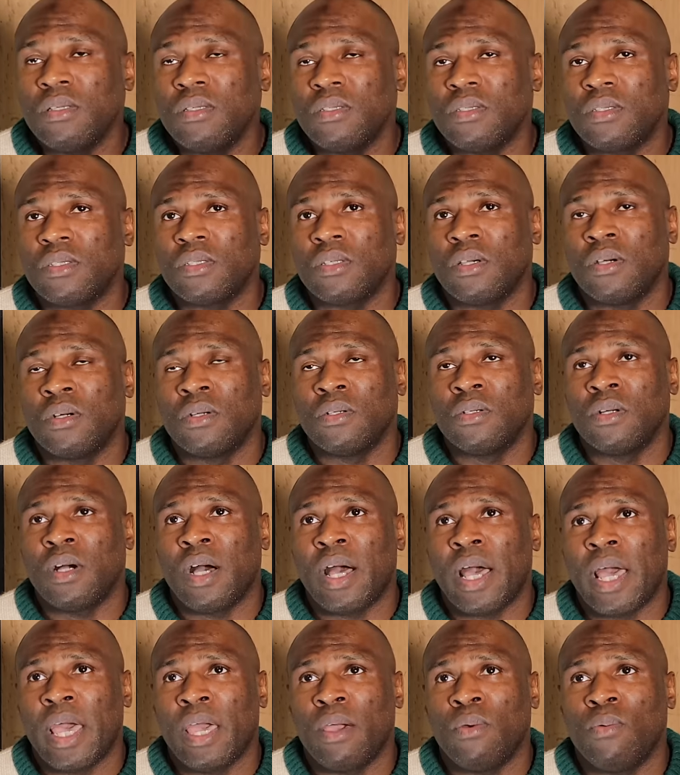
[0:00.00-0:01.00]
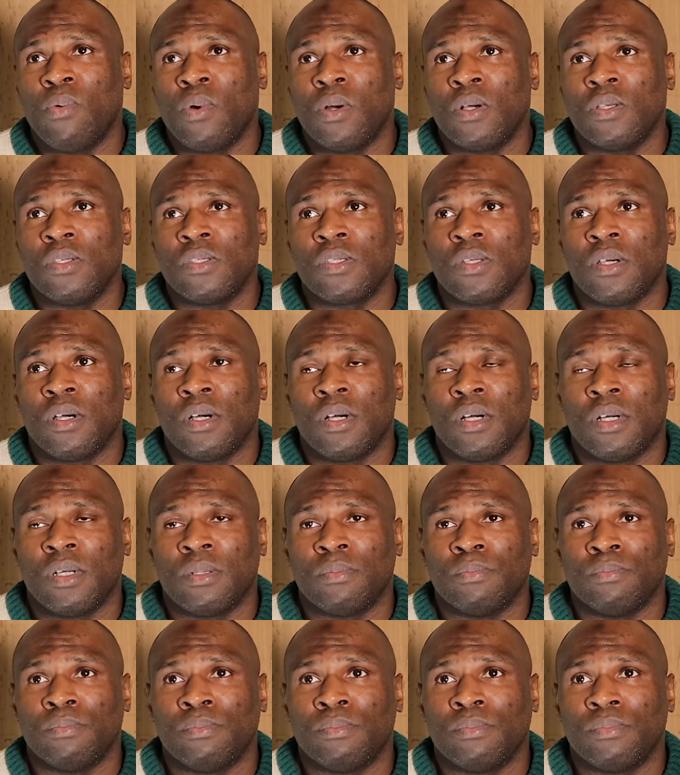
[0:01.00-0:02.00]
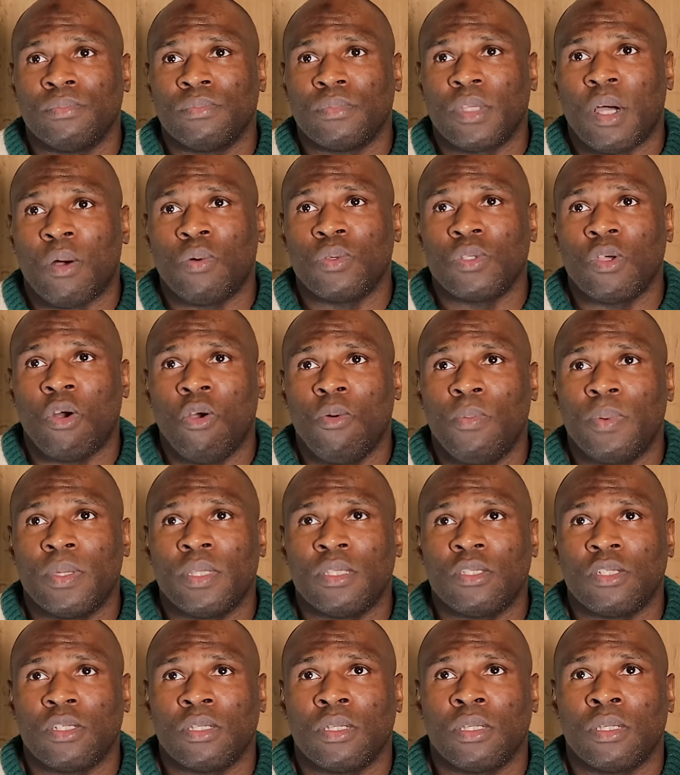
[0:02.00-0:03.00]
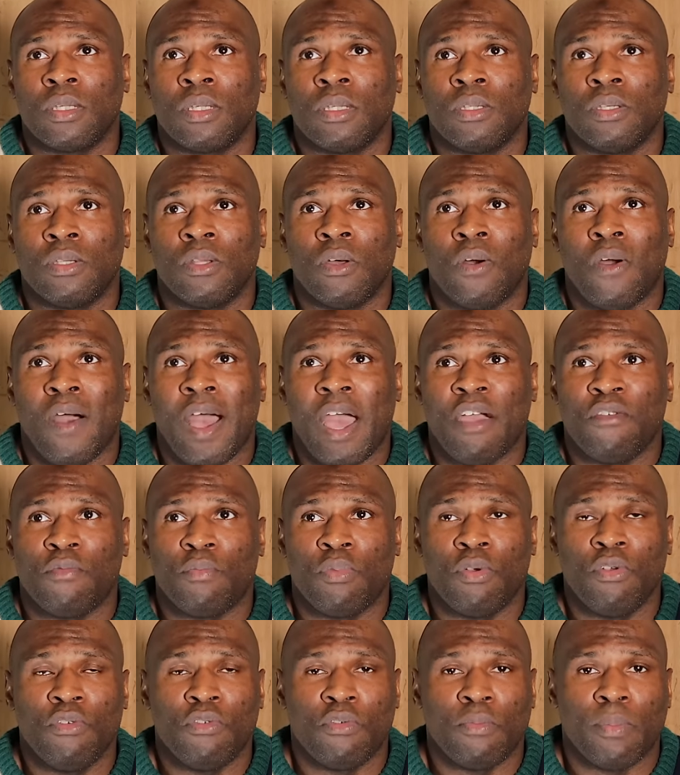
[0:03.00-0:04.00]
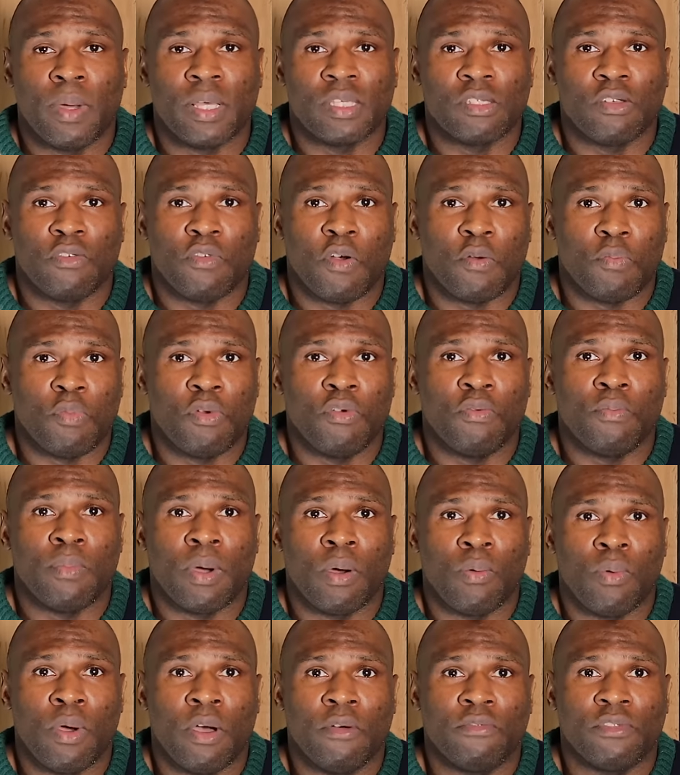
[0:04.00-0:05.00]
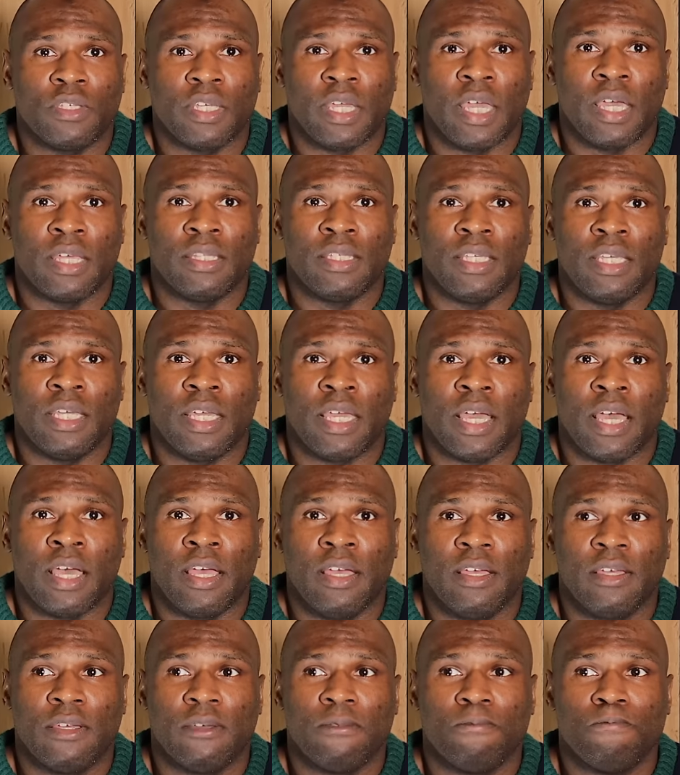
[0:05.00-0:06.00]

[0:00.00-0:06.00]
So I was hoping to, you know, I've proven my worth to get a DCAT. I